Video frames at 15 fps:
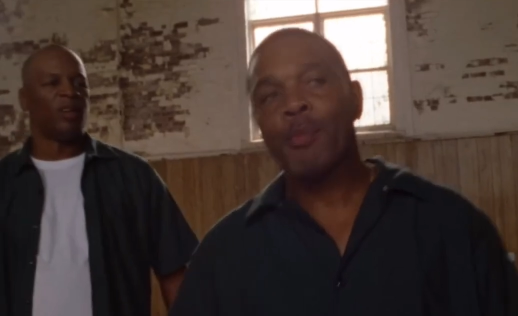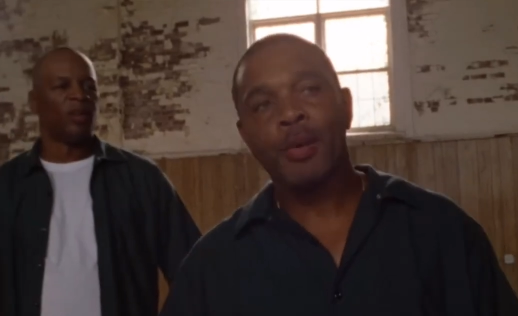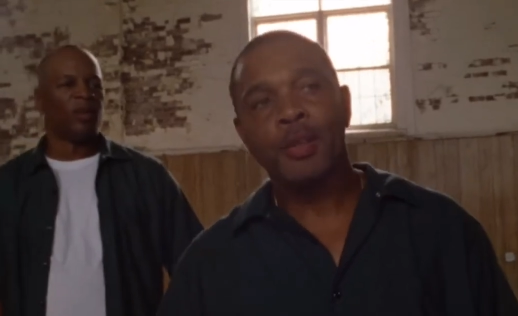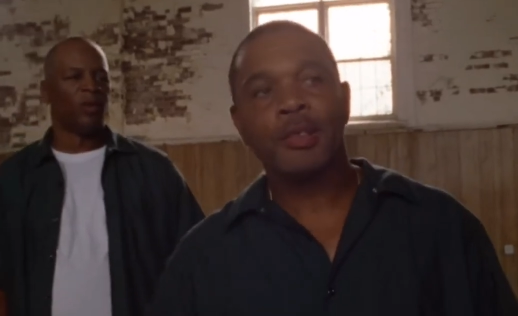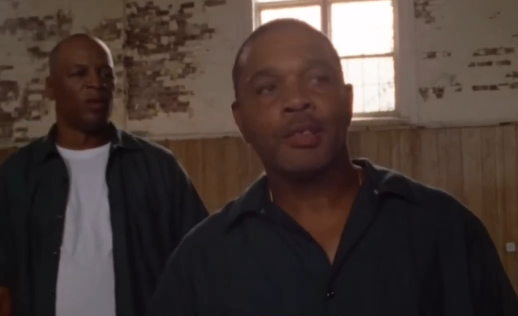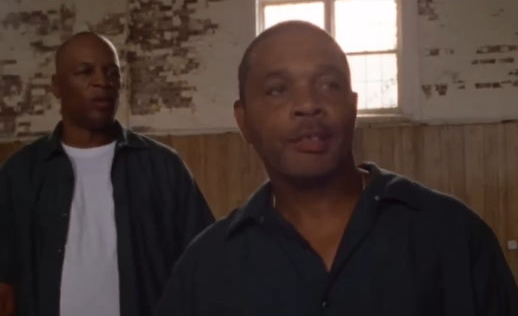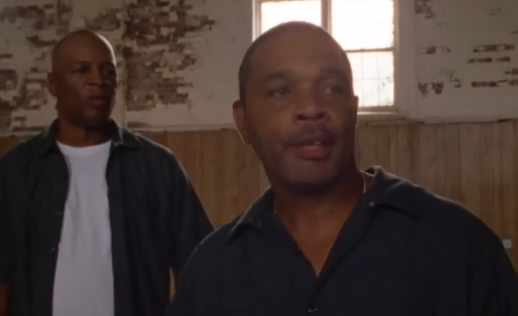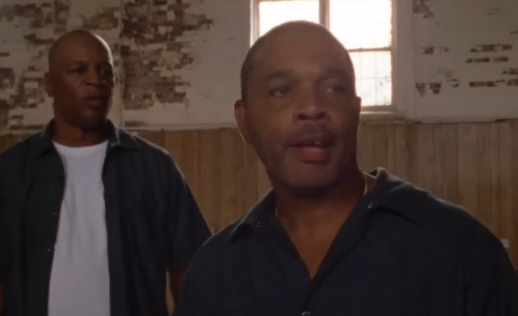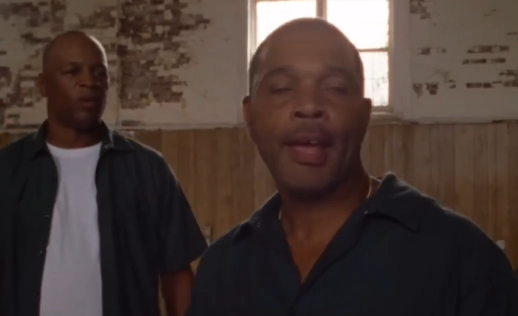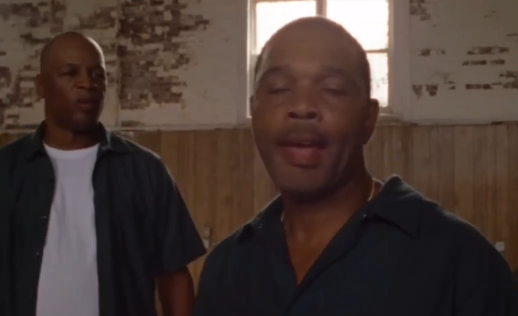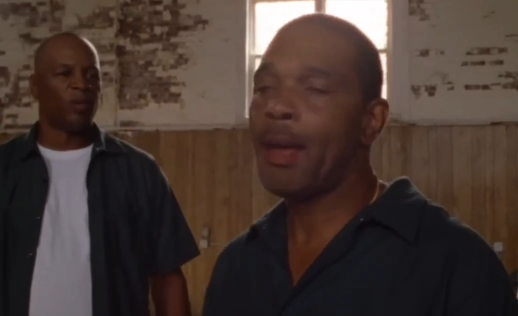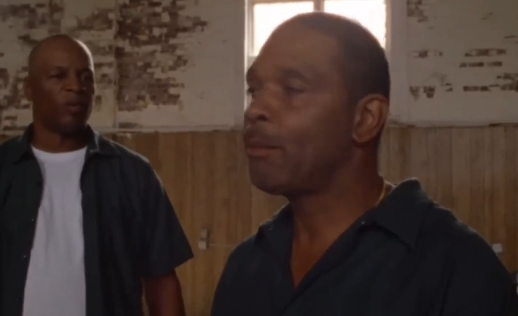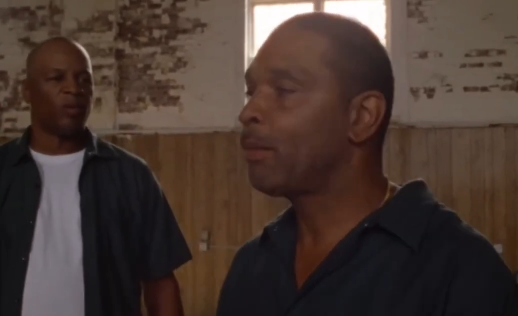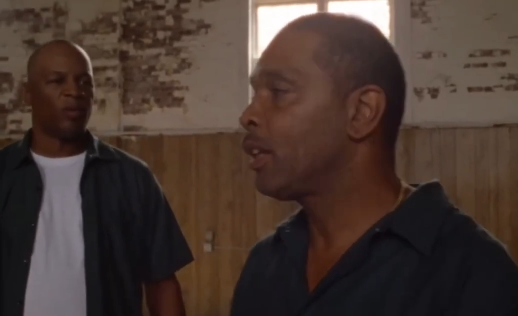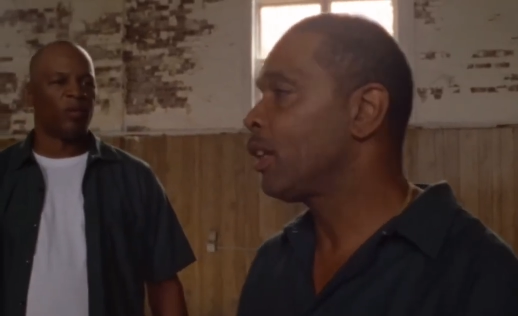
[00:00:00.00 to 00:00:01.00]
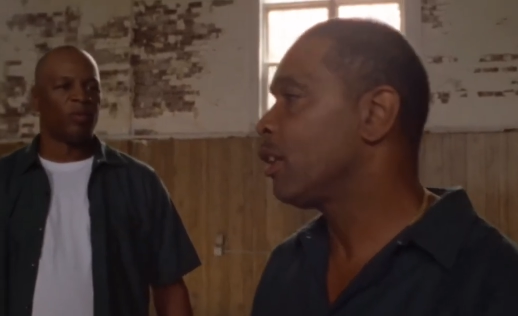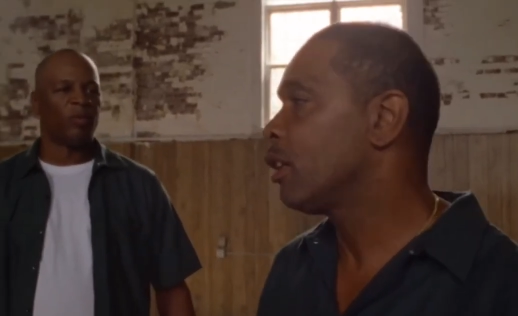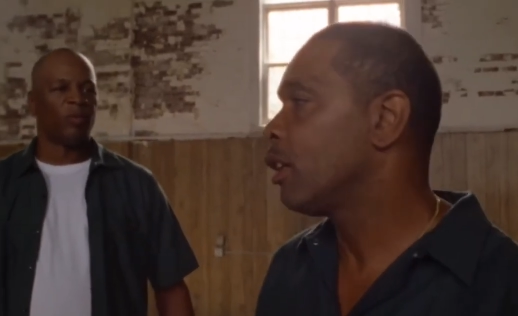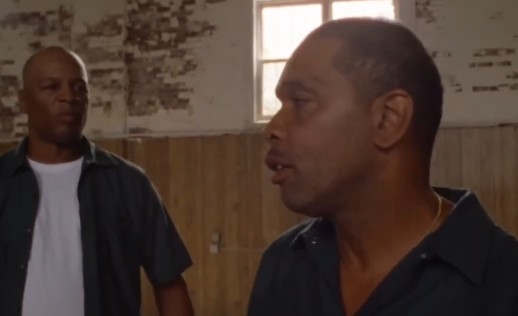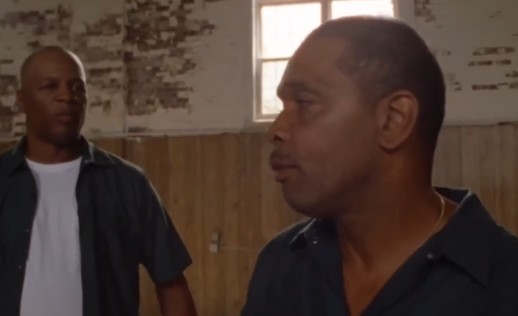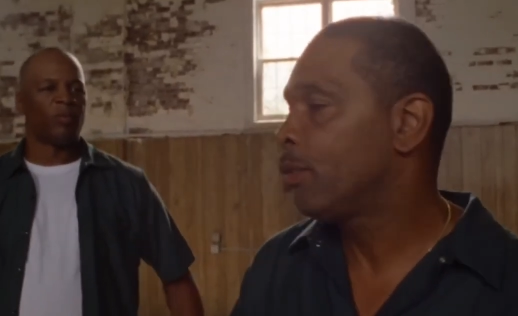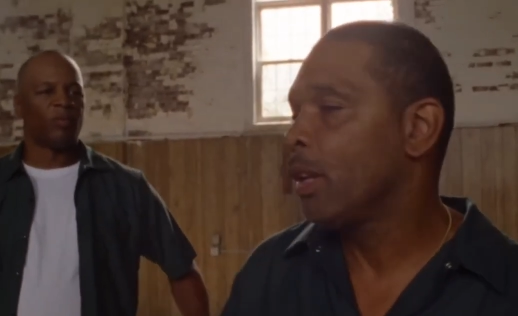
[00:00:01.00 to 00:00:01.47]
Speaker 1: sometimes you kind of need
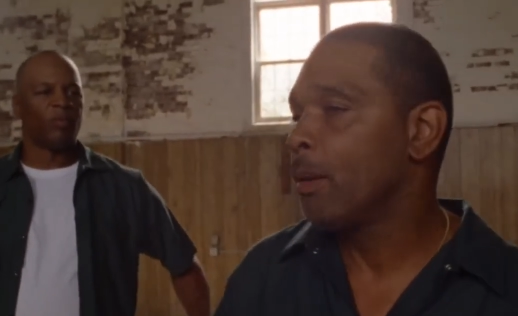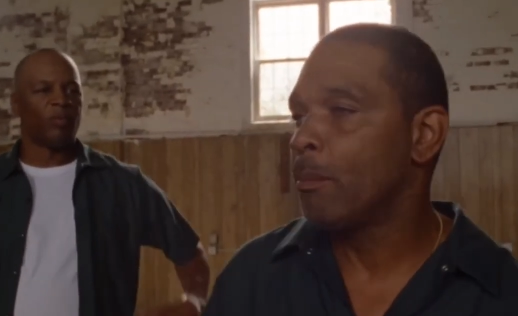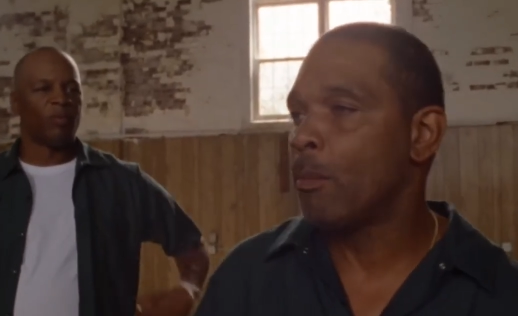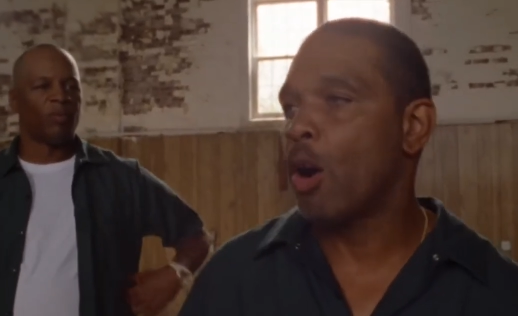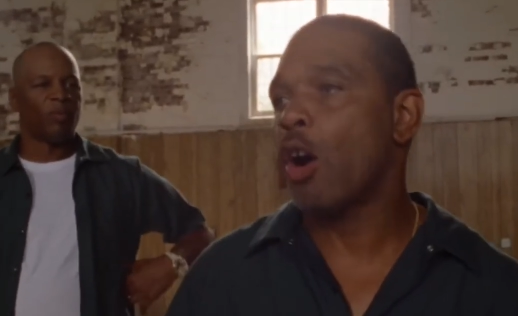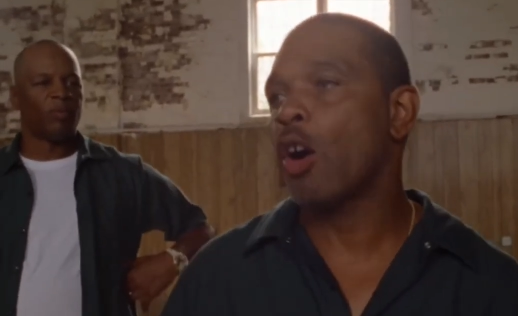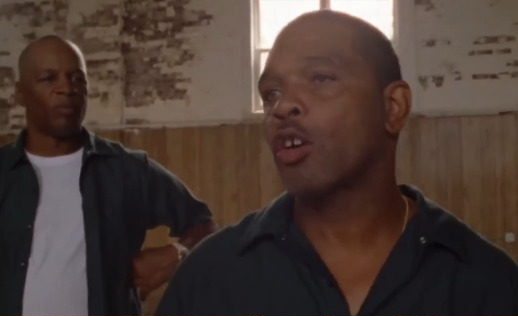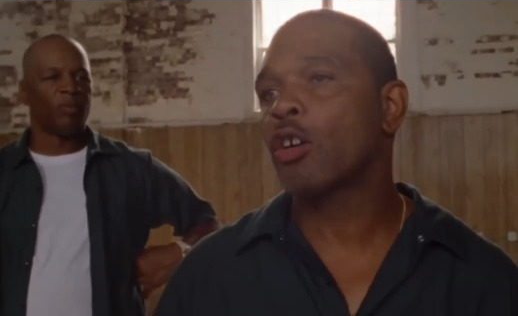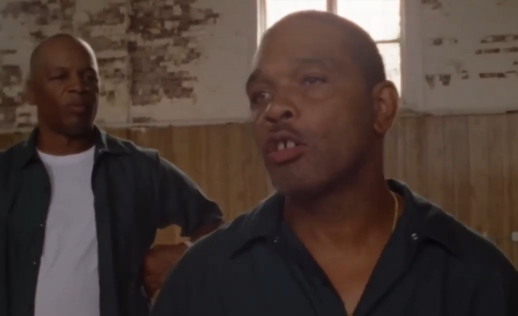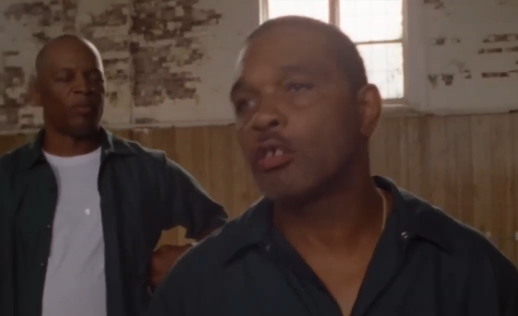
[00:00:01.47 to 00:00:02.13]
those little bit of